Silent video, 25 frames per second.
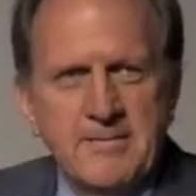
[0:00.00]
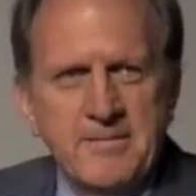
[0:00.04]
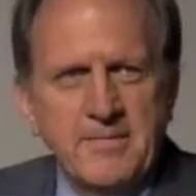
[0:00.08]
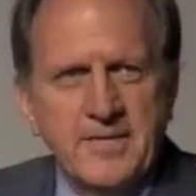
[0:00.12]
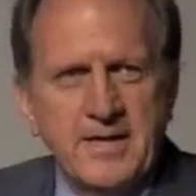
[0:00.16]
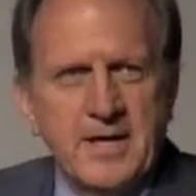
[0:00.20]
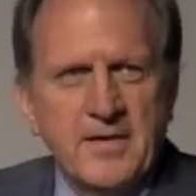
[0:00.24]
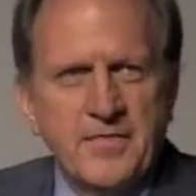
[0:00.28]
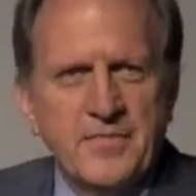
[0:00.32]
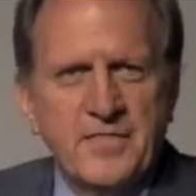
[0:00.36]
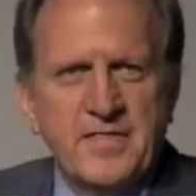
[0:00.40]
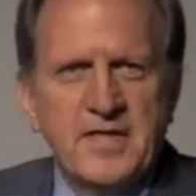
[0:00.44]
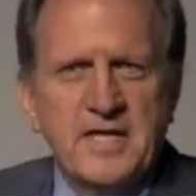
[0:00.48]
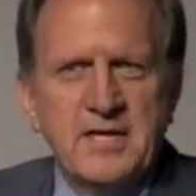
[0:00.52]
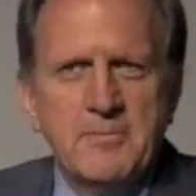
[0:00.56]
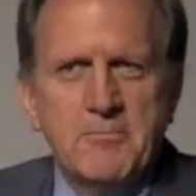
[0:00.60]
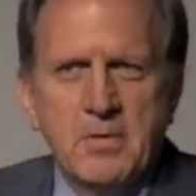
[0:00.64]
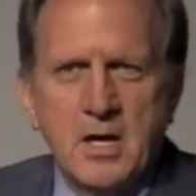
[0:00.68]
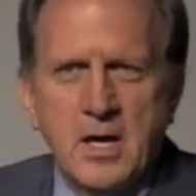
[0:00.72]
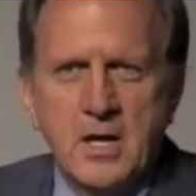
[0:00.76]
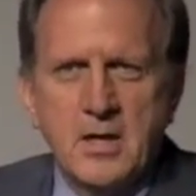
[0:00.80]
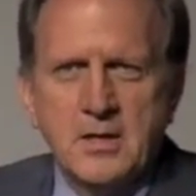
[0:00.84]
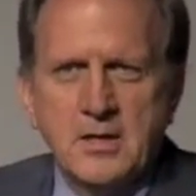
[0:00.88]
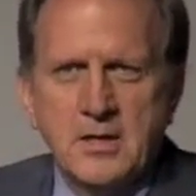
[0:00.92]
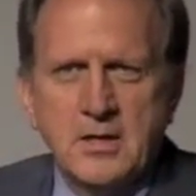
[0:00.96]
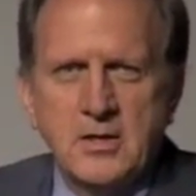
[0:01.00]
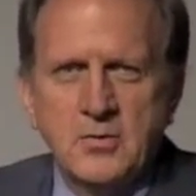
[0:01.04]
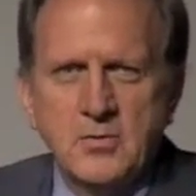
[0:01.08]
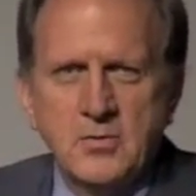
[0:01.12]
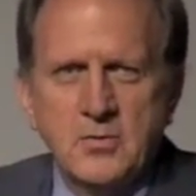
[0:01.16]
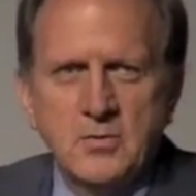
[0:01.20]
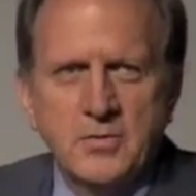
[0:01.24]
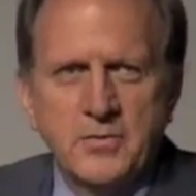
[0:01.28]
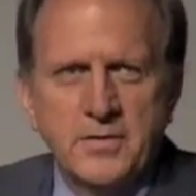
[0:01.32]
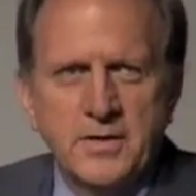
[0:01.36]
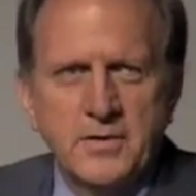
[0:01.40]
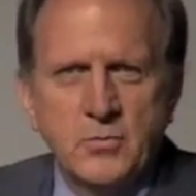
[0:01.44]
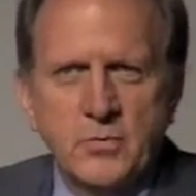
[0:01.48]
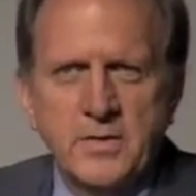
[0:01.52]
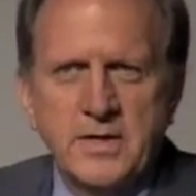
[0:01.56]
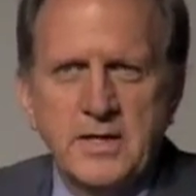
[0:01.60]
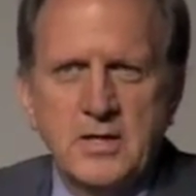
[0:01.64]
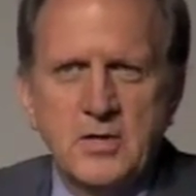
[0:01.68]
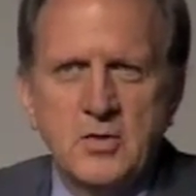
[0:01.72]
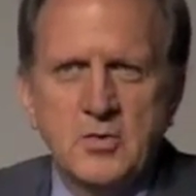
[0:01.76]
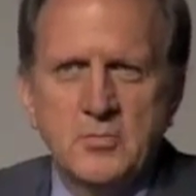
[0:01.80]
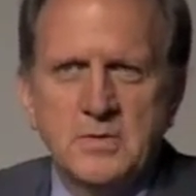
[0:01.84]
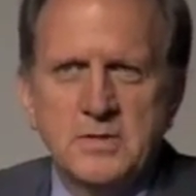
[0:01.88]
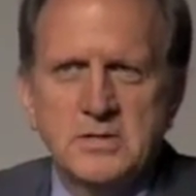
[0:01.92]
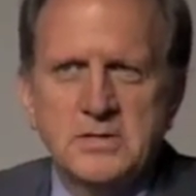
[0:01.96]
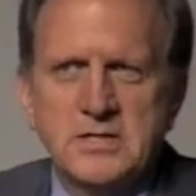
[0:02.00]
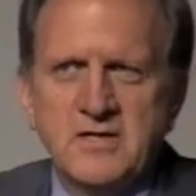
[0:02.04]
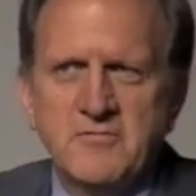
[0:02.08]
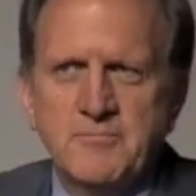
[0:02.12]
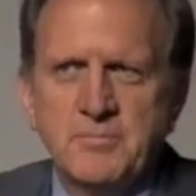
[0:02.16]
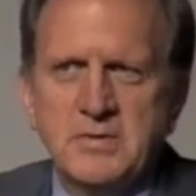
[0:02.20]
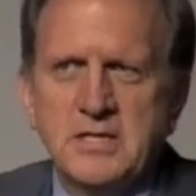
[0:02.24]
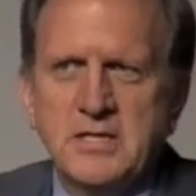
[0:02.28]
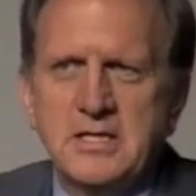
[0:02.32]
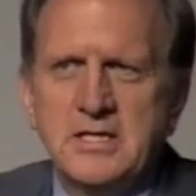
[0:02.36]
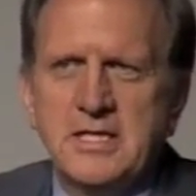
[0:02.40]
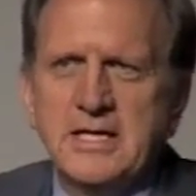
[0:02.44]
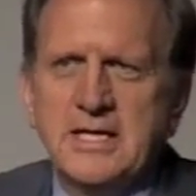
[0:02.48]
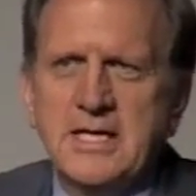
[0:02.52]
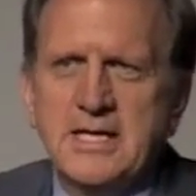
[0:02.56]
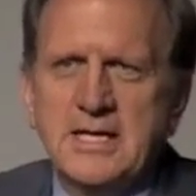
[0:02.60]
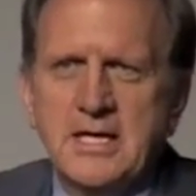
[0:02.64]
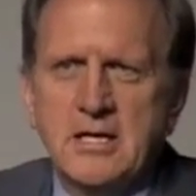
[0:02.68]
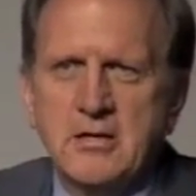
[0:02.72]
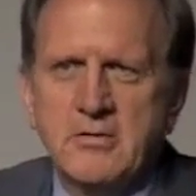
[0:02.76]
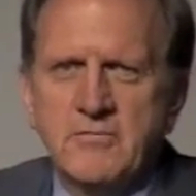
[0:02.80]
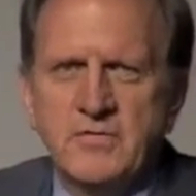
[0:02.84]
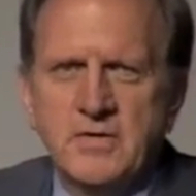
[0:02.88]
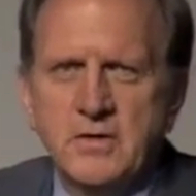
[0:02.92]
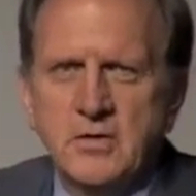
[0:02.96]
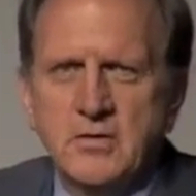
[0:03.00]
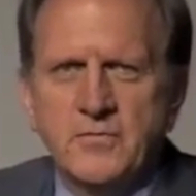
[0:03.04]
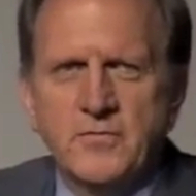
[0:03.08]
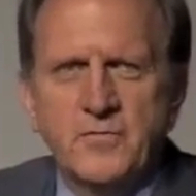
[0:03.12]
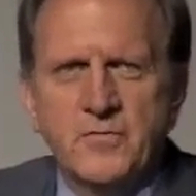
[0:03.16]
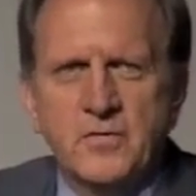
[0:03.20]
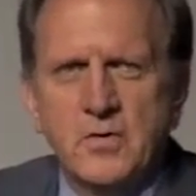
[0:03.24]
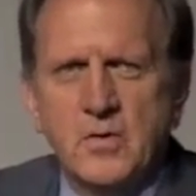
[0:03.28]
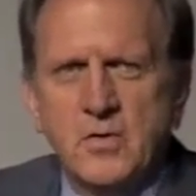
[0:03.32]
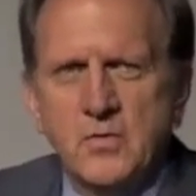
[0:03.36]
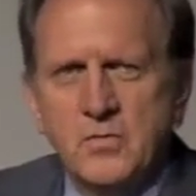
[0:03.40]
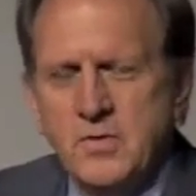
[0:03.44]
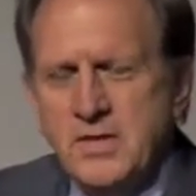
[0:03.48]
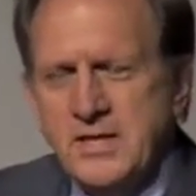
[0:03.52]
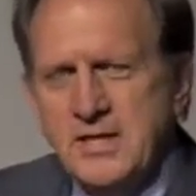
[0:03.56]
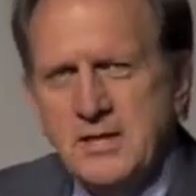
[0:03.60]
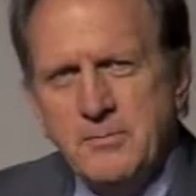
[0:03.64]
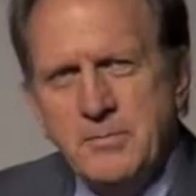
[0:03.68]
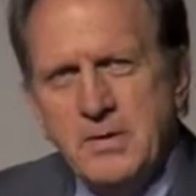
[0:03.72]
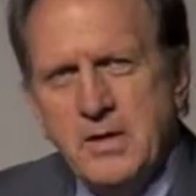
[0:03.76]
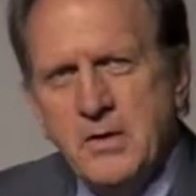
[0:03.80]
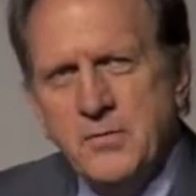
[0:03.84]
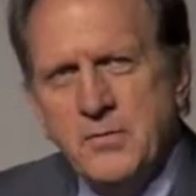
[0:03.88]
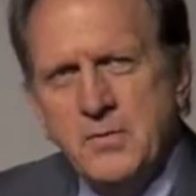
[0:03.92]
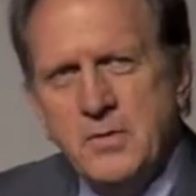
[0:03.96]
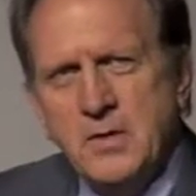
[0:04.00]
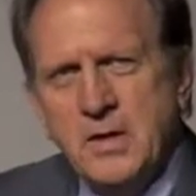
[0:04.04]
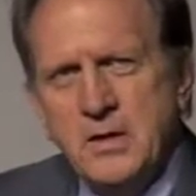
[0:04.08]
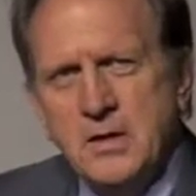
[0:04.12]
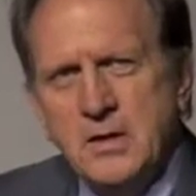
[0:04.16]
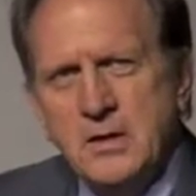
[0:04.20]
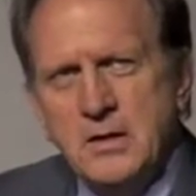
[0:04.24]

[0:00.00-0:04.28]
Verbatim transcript: that the molecule that we humans have been digging out of the earth for only about